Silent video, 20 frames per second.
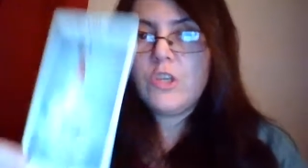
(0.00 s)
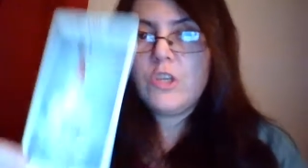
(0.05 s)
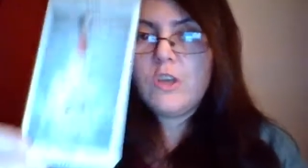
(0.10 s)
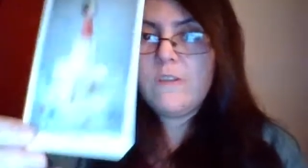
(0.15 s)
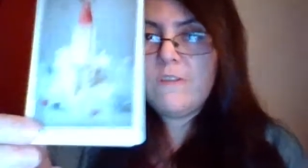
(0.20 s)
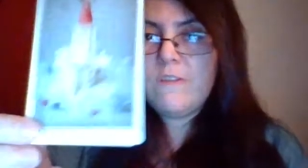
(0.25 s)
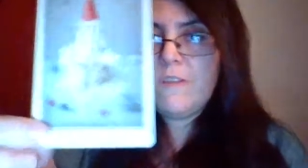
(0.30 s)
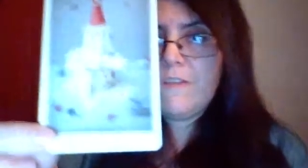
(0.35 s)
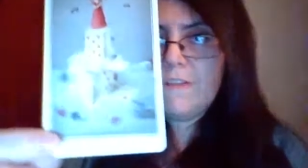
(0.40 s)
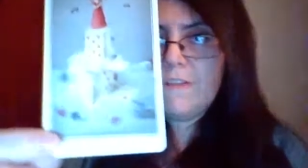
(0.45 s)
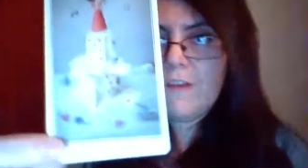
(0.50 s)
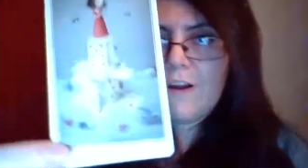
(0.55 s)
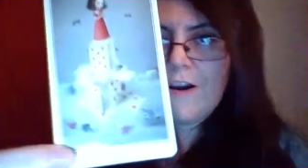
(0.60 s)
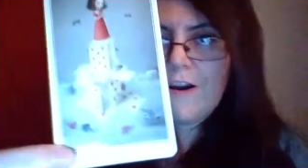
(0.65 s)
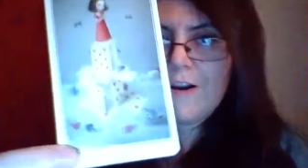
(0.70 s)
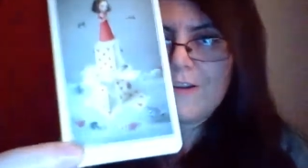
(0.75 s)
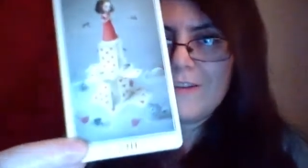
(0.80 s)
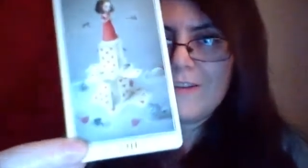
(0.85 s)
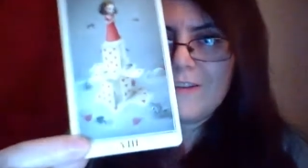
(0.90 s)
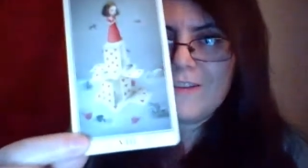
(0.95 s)
Justice
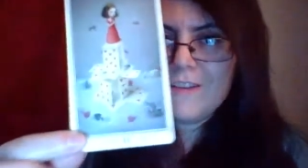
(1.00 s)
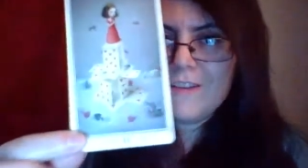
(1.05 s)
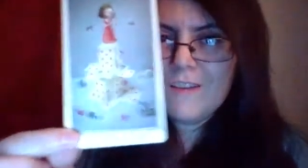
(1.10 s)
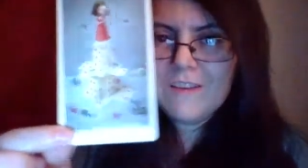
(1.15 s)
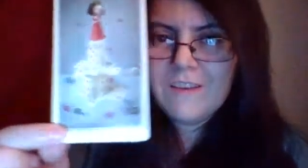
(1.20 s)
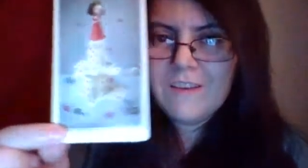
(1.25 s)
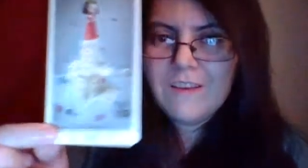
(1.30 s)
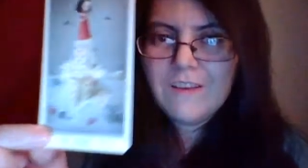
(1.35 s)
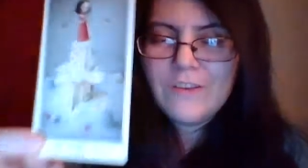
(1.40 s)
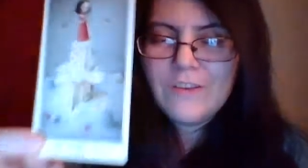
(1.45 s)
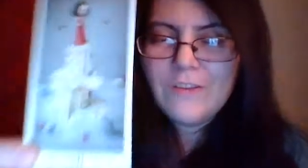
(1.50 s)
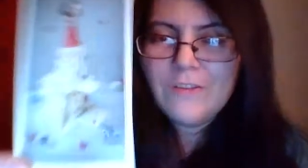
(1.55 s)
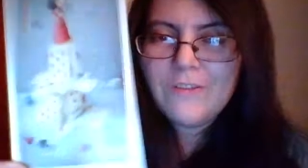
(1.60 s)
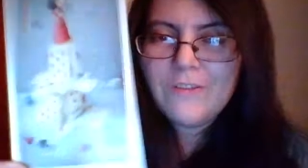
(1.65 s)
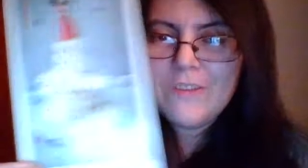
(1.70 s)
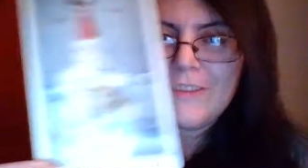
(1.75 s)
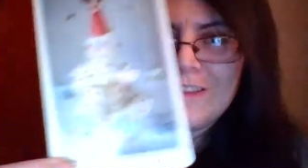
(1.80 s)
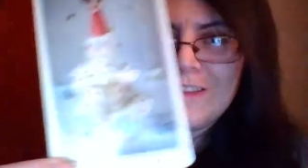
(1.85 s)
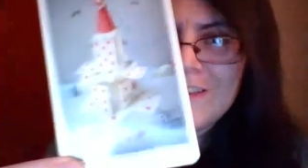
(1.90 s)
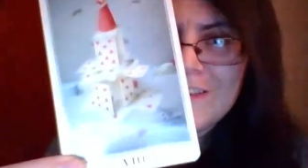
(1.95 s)
card. You
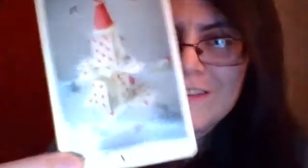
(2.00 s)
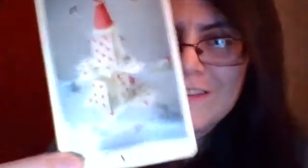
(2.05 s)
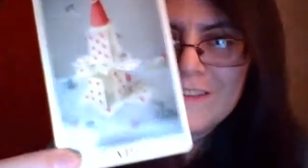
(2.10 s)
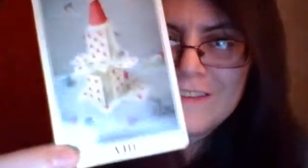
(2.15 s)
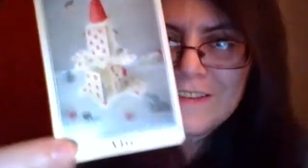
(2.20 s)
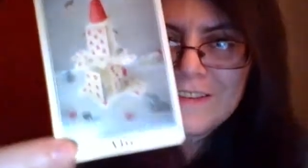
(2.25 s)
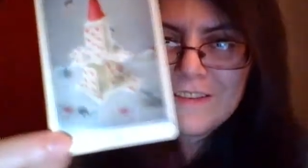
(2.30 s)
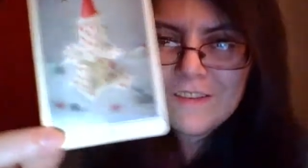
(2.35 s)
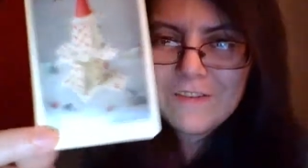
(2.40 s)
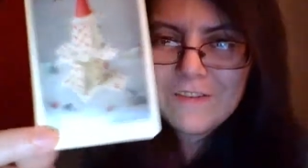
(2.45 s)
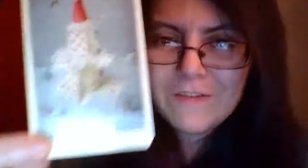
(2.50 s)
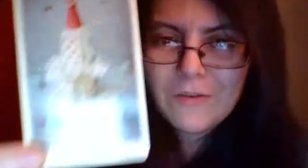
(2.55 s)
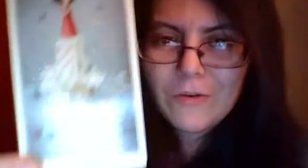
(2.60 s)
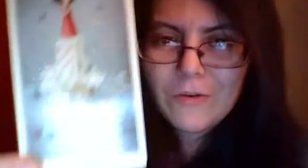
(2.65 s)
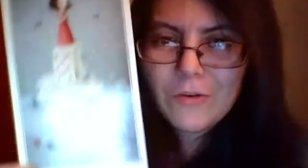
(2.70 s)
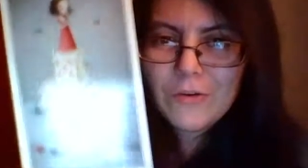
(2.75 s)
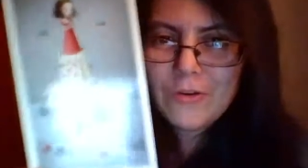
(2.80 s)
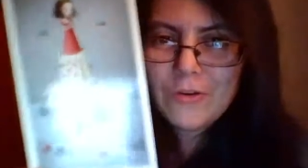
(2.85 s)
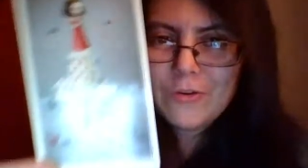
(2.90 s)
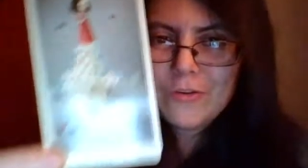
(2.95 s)
see this? This is
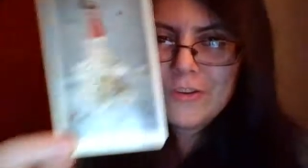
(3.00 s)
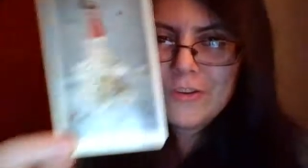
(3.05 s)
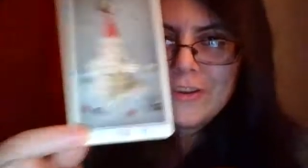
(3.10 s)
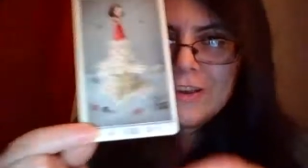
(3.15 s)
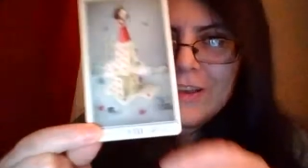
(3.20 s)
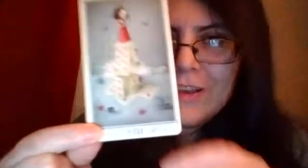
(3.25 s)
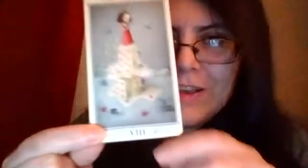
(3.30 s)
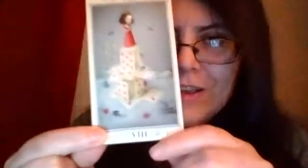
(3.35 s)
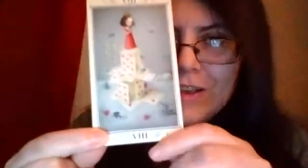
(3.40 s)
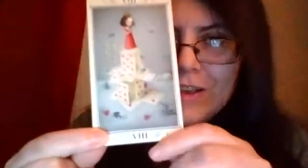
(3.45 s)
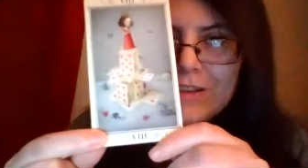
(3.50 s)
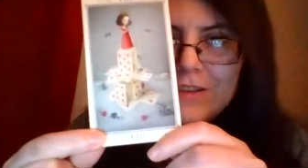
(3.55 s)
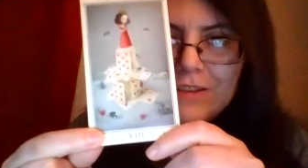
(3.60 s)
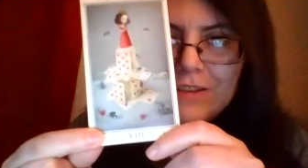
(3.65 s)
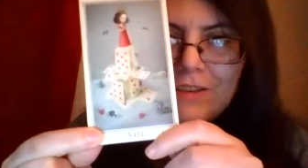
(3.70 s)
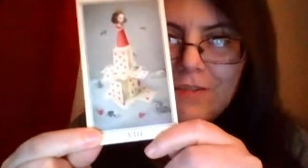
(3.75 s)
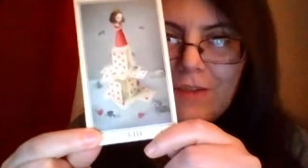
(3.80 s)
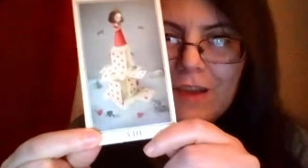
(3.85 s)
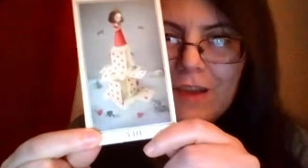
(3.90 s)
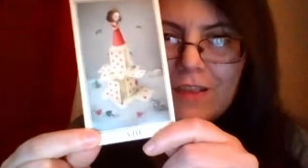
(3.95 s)
so cute.
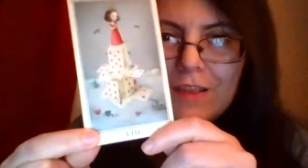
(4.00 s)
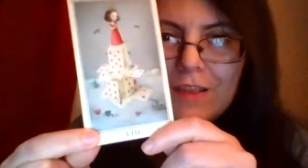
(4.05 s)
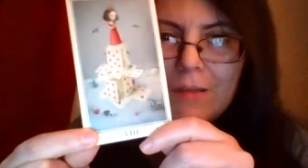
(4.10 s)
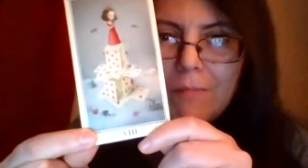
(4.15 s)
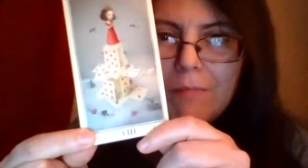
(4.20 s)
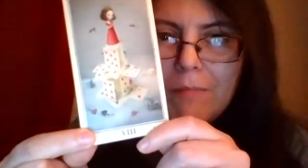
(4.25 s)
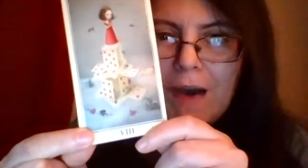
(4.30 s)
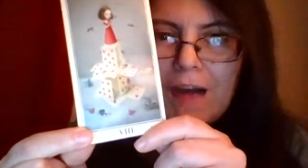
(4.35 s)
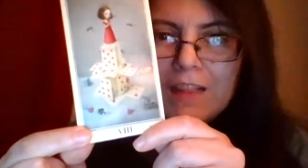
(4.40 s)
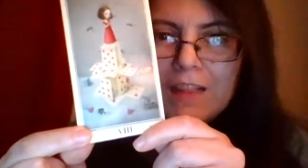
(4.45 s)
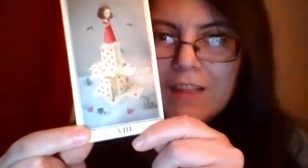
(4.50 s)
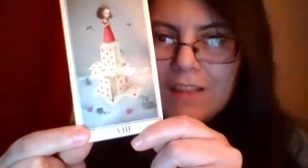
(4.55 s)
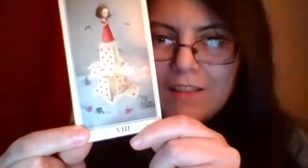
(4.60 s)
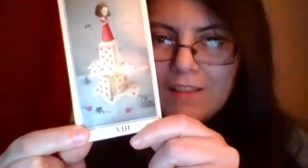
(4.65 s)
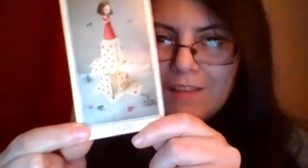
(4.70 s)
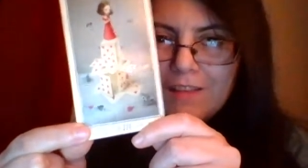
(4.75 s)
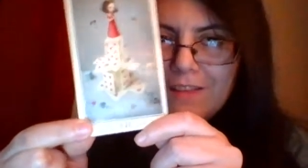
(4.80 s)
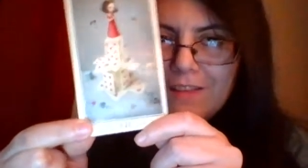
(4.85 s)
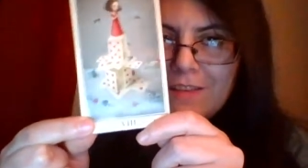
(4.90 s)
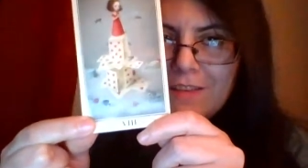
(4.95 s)
She's finding
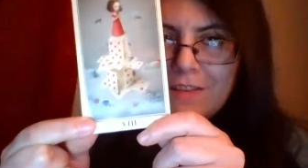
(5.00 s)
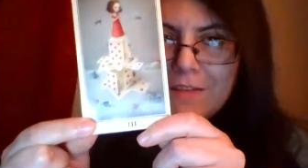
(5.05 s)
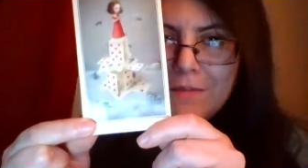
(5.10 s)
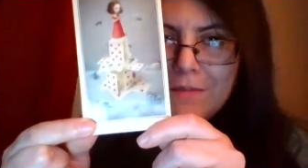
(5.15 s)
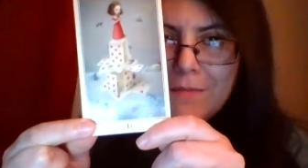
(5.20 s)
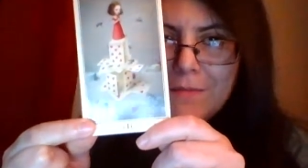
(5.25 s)
balance.